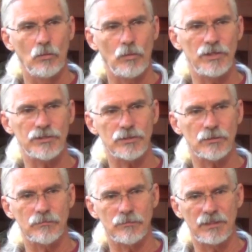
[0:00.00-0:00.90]
was
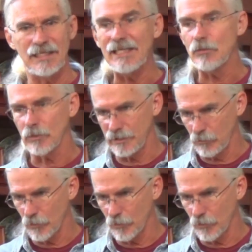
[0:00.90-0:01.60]
equally